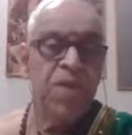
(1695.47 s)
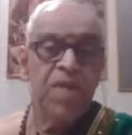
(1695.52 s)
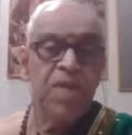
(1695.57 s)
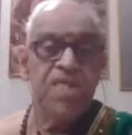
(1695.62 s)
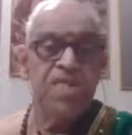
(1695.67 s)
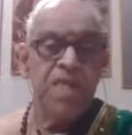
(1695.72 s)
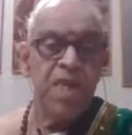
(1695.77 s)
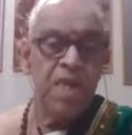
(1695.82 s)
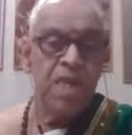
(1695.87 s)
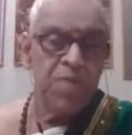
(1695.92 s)

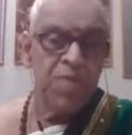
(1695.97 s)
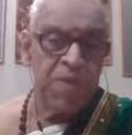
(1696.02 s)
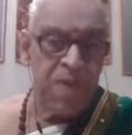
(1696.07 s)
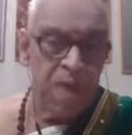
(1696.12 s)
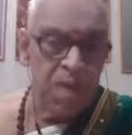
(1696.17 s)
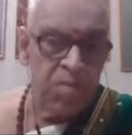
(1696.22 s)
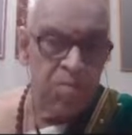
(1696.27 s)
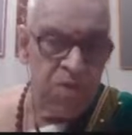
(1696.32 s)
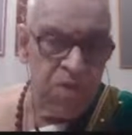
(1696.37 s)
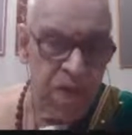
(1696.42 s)
Shri
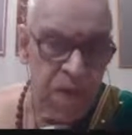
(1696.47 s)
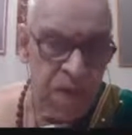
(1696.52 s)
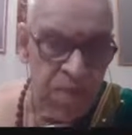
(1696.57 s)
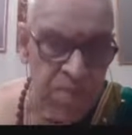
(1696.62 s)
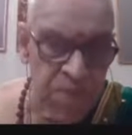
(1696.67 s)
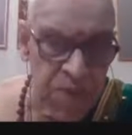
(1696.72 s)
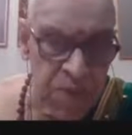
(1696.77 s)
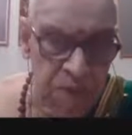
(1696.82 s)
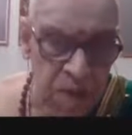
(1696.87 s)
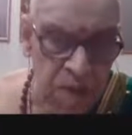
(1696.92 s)
Padambuja,
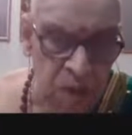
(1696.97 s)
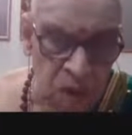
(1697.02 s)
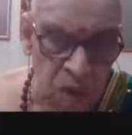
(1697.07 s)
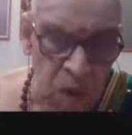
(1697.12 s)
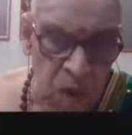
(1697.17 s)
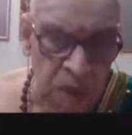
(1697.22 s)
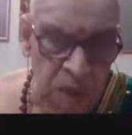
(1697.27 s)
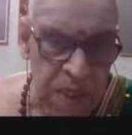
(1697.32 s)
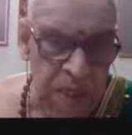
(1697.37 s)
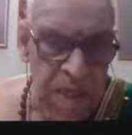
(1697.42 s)
the
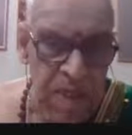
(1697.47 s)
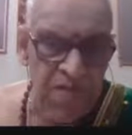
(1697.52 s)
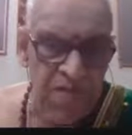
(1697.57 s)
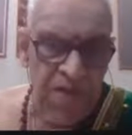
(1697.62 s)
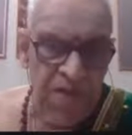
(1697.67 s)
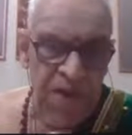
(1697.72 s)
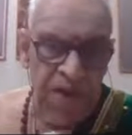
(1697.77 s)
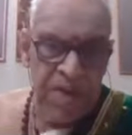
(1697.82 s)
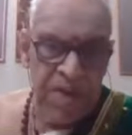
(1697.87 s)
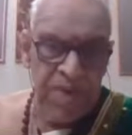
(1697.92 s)
glorious
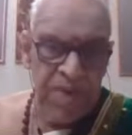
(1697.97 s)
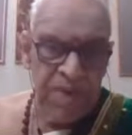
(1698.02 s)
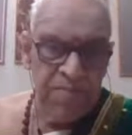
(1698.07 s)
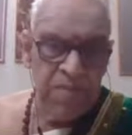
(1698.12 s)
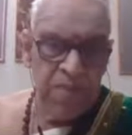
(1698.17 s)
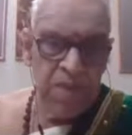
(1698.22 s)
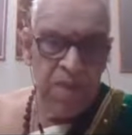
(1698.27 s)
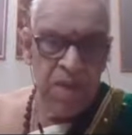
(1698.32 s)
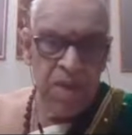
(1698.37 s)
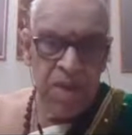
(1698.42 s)
feet.
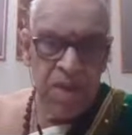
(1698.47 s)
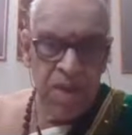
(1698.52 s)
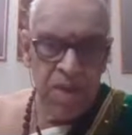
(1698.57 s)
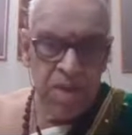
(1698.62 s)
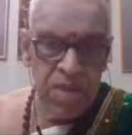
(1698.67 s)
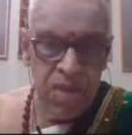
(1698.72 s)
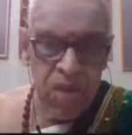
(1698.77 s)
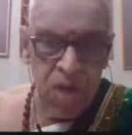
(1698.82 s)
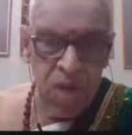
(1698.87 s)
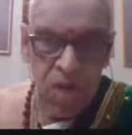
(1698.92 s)

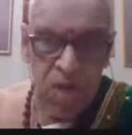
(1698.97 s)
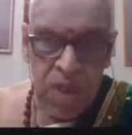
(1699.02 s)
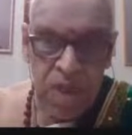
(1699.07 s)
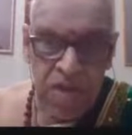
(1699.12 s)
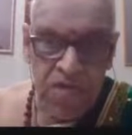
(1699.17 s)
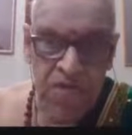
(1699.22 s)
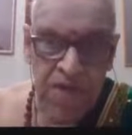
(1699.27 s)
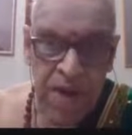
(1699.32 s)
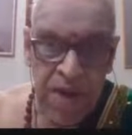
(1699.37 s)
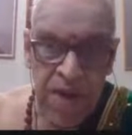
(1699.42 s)
The lotus
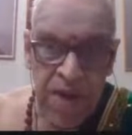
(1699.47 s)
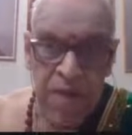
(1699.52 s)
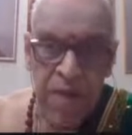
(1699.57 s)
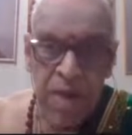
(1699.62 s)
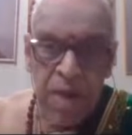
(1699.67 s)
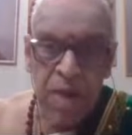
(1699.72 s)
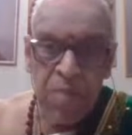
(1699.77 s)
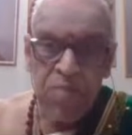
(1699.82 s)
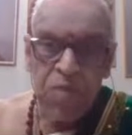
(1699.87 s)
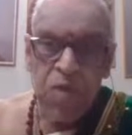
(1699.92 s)
feet,
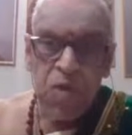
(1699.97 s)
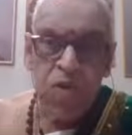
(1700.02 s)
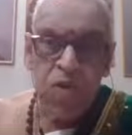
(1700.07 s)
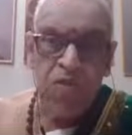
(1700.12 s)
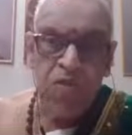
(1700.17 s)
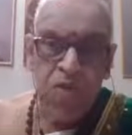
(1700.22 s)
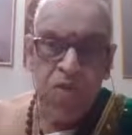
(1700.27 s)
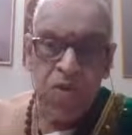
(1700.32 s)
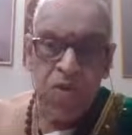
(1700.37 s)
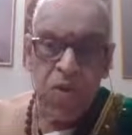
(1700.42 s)

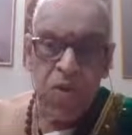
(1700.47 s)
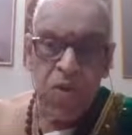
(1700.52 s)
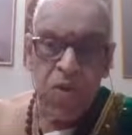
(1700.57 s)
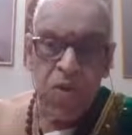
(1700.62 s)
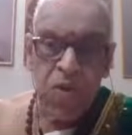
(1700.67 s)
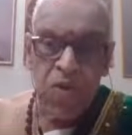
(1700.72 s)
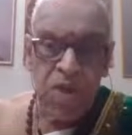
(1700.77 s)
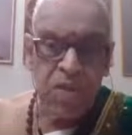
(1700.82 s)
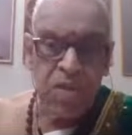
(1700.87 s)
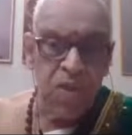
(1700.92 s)
beautiful,
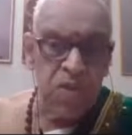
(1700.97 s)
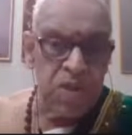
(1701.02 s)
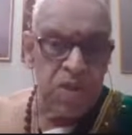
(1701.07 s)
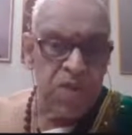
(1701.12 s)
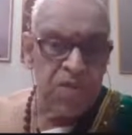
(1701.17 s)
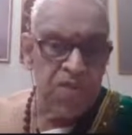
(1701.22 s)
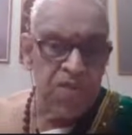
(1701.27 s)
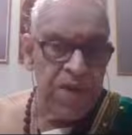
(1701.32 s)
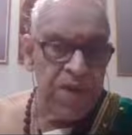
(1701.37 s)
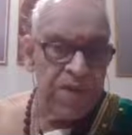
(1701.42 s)
glorious lotus
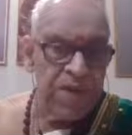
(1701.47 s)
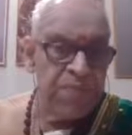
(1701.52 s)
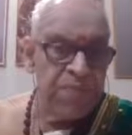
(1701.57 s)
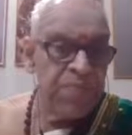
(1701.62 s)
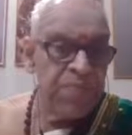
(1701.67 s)
feet.